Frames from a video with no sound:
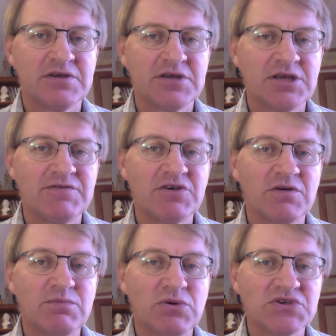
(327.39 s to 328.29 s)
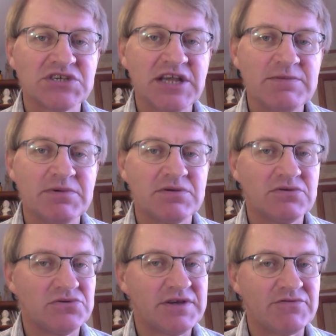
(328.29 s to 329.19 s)
If you've got poor sleep,
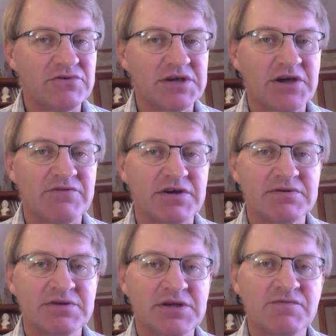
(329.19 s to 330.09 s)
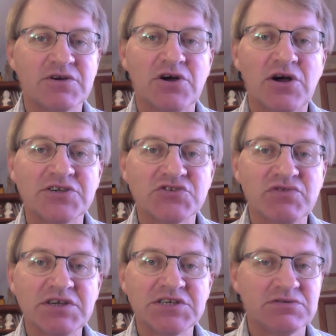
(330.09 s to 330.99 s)
you'll never recover. If you've got high
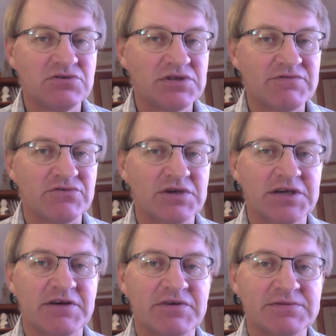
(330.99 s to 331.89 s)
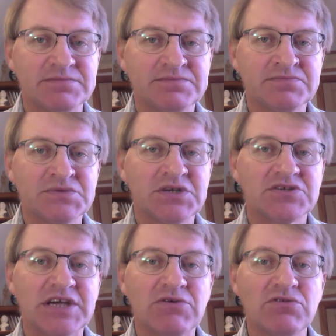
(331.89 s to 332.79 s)
stress, you'll never recover. You
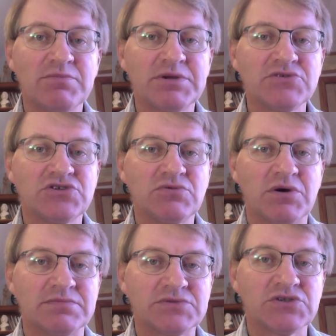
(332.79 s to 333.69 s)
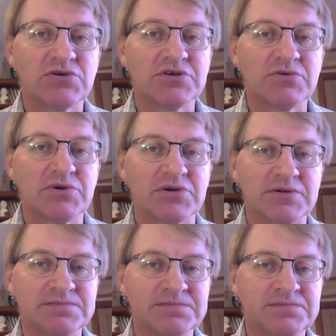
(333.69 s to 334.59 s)
can take all the pills you want. It's not going to work.
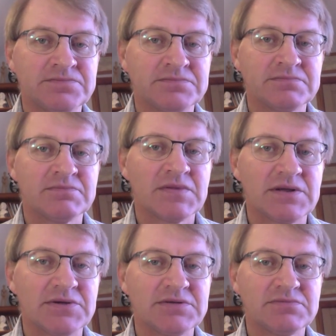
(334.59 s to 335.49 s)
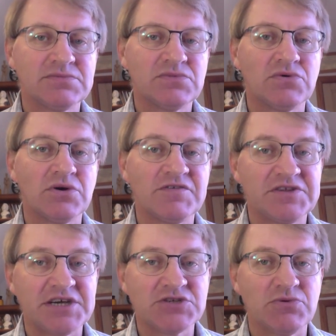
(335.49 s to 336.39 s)
All right? Or if it
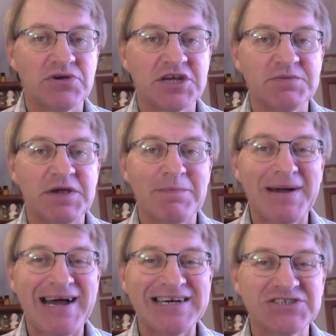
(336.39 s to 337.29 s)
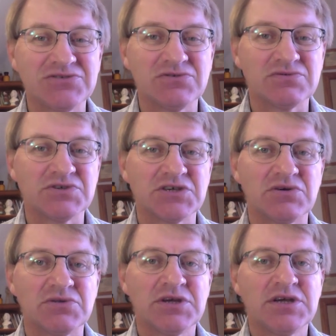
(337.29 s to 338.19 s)
does work, it'll be a partial
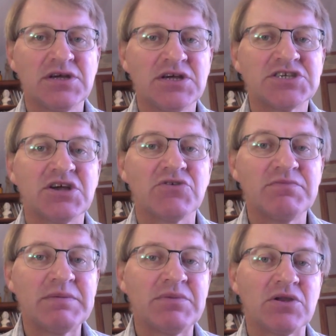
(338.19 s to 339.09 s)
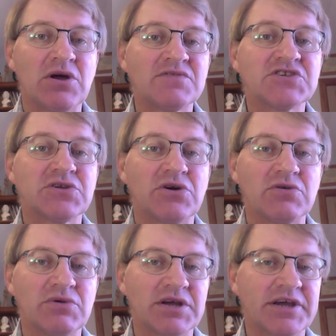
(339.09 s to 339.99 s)
result. So remember, lifestyle
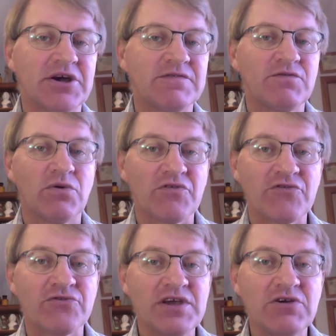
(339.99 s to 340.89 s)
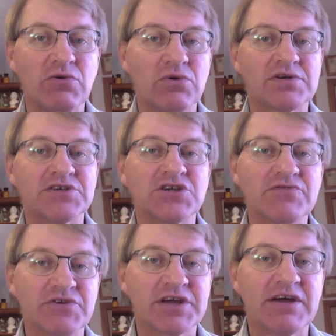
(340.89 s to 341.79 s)
will account for 3/4
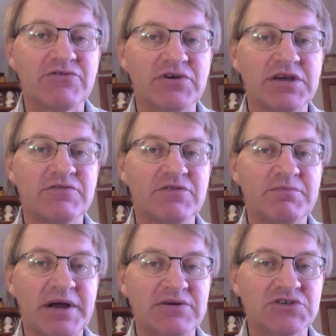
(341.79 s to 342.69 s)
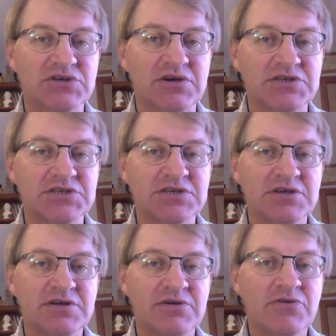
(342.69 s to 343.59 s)
of recovery from parasites.
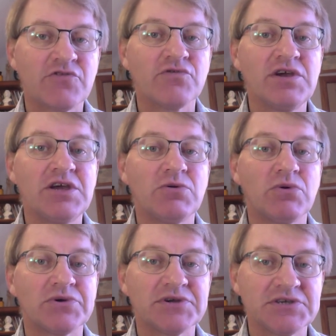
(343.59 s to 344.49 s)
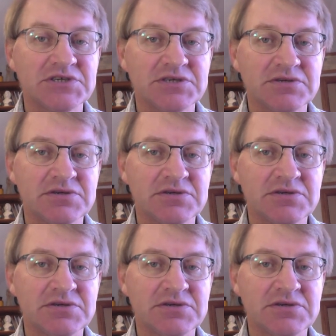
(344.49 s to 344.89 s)
3/4.